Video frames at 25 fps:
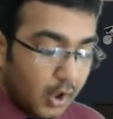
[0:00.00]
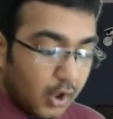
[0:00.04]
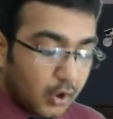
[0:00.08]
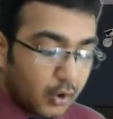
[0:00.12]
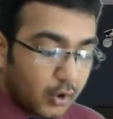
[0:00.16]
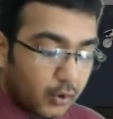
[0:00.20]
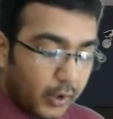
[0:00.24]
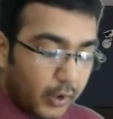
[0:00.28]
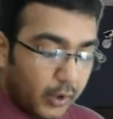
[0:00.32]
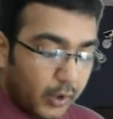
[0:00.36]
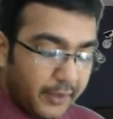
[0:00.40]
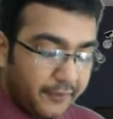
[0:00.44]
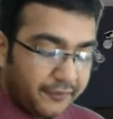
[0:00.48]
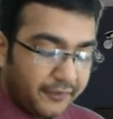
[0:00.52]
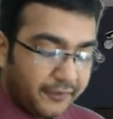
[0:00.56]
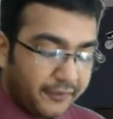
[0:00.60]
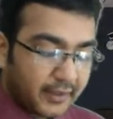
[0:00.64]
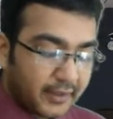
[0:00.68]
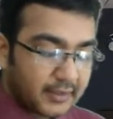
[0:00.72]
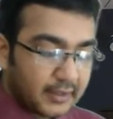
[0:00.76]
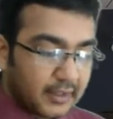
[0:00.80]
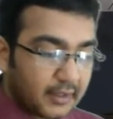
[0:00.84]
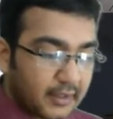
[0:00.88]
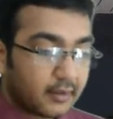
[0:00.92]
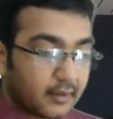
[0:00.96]
Going
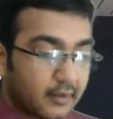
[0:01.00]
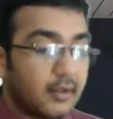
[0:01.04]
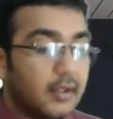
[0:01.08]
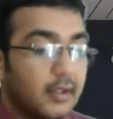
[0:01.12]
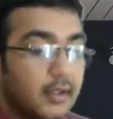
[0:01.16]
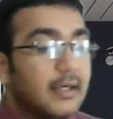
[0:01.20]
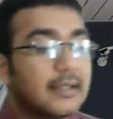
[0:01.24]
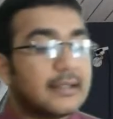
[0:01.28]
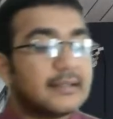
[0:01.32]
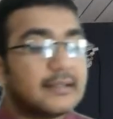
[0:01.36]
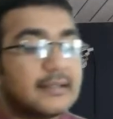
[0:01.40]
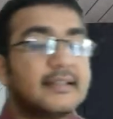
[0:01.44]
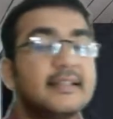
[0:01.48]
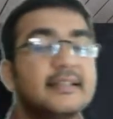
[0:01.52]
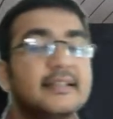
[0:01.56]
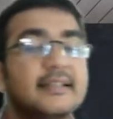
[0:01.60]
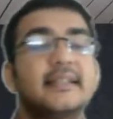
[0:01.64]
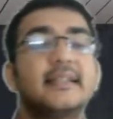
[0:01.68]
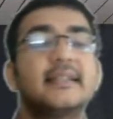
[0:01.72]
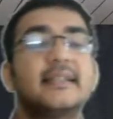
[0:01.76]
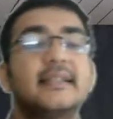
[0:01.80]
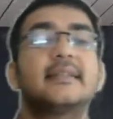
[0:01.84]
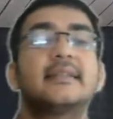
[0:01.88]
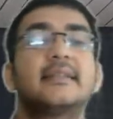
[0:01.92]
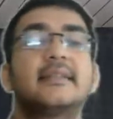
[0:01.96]
further, this
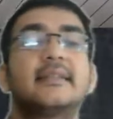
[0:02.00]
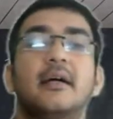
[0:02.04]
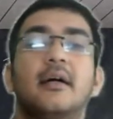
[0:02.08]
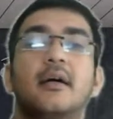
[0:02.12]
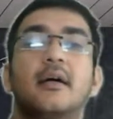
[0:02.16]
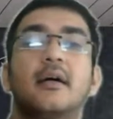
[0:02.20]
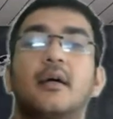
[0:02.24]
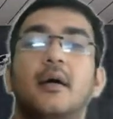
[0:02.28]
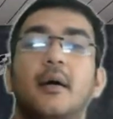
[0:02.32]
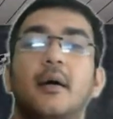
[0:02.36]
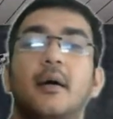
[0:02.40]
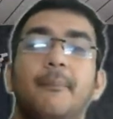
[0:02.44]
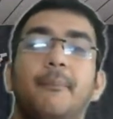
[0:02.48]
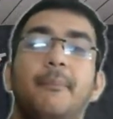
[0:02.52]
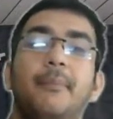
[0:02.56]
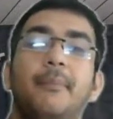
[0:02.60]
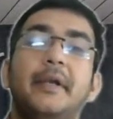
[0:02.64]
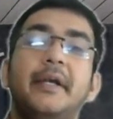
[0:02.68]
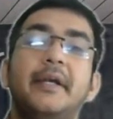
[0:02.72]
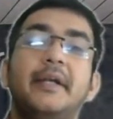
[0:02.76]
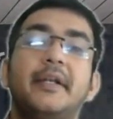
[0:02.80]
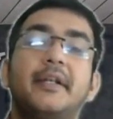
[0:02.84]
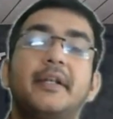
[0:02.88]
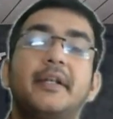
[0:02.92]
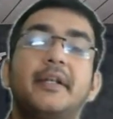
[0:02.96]
is a
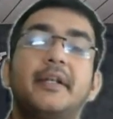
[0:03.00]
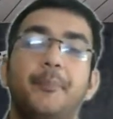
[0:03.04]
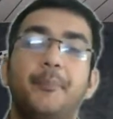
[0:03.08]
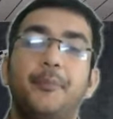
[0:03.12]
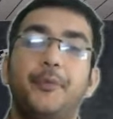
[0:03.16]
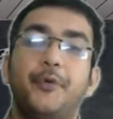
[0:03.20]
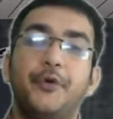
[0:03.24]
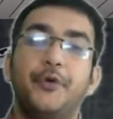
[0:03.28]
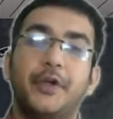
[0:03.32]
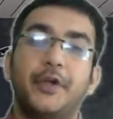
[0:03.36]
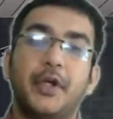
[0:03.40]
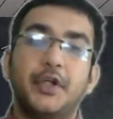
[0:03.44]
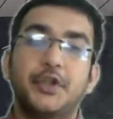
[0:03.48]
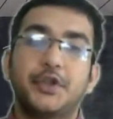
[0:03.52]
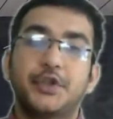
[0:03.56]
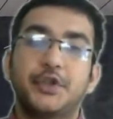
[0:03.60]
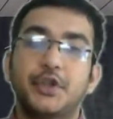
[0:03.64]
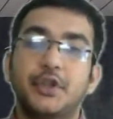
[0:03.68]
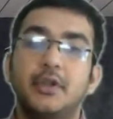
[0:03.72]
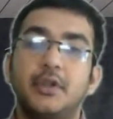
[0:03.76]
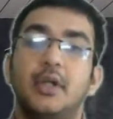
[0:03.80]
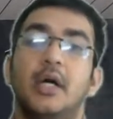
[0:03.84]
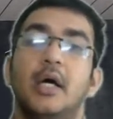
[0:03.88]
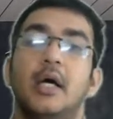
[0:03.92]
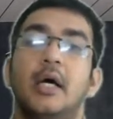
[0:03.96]
complete
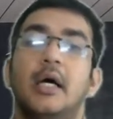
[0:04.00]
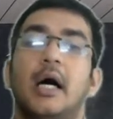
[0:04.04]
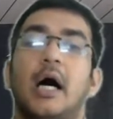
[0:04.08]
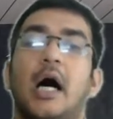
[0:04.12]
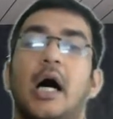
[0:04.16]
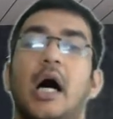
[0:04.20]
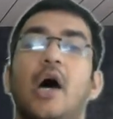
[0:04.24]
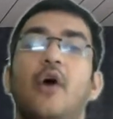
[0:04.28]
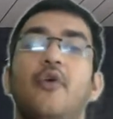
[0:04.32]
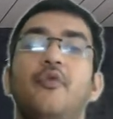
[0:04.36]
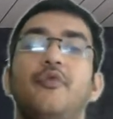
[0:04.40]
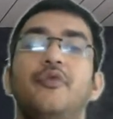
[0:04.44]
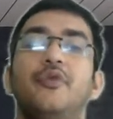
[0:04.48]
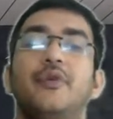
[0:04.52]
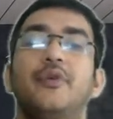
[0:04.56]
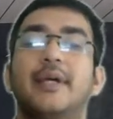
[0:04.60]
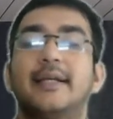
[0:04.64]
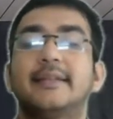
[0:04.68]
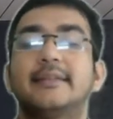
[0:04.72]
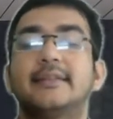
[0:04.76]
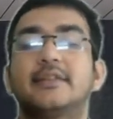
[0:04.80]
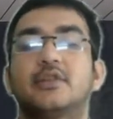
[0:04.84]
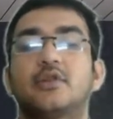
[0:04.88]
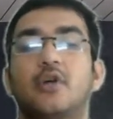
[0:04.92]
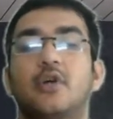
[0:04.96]
computation how you
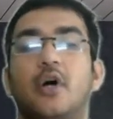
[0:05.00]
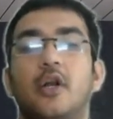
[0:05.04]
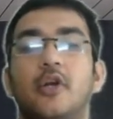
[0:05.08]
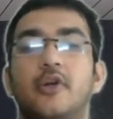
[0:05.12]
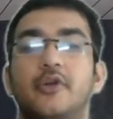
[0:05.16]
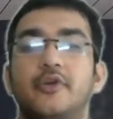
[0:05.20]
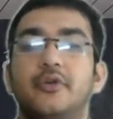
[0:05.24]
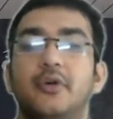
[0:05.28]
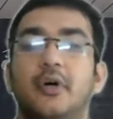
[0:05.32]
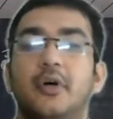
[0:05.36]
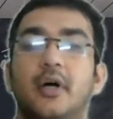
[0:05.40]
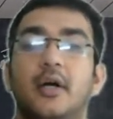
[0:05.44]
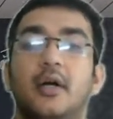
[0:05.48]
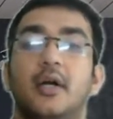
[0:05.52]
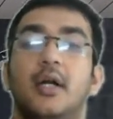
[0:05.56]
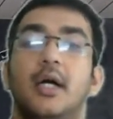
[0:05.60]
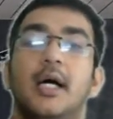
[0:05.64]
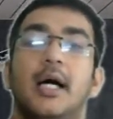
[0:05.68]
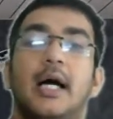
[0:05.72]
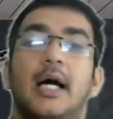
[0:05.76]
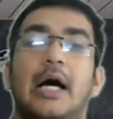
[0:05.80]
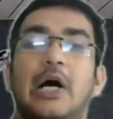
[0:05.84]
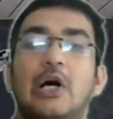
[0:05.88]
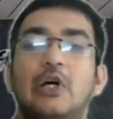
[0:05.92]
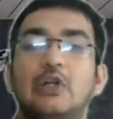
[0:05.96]
can solve your
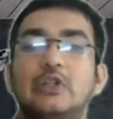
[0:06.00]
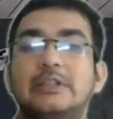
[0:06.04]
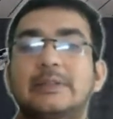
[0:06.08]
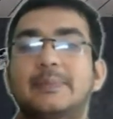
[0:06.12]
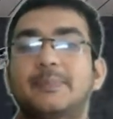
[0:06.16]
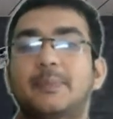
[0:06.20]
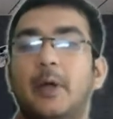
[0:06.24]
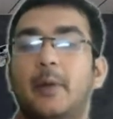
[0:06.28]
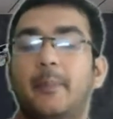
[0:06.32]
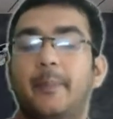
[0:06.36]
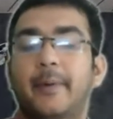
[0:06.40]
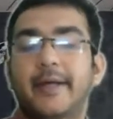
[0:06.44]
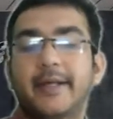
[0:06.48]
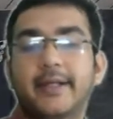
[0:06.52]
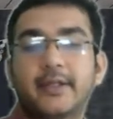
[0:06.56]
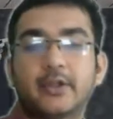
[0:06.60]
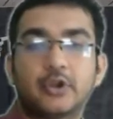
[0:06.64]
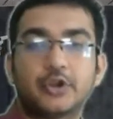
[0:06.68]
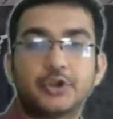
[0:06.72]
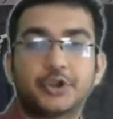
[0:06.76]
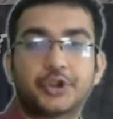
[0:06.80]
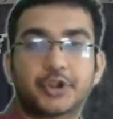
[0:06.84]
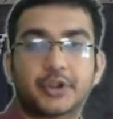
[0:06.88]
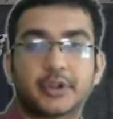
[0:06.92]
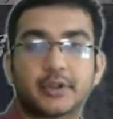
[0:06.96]
house property
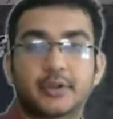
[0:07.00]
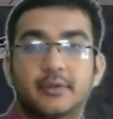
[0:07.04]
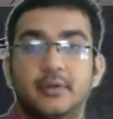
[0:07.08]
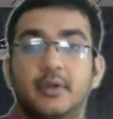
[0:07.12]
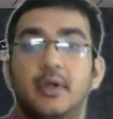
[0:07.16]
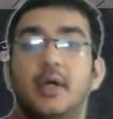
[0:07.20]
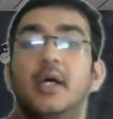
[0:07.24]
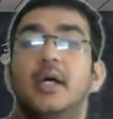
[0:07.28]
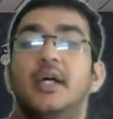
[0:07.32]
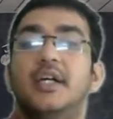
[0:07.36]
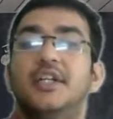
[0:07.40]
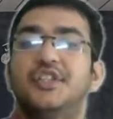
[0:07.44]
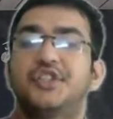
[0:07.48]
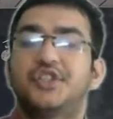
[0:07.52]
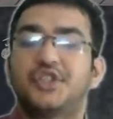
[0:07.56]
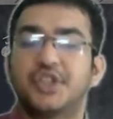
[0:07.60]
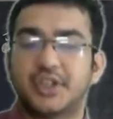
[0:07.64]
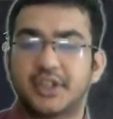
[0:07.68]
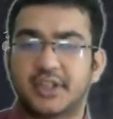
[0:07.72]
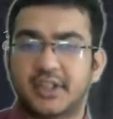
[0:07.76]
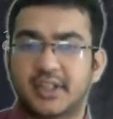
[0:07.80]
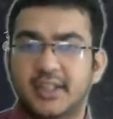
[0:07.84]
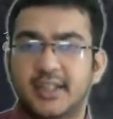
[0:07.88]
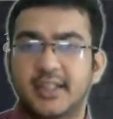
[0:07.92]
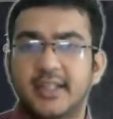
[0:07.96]
question.
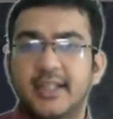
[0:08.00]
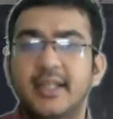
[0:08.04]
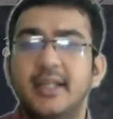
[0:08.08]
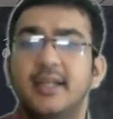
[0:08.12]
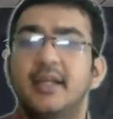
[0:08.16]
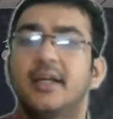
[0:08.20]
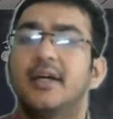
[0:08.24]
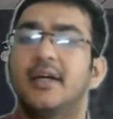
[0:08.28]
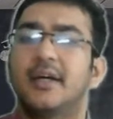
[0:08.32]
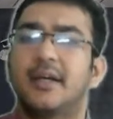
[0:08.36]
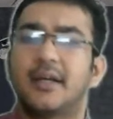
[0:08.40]
Generally,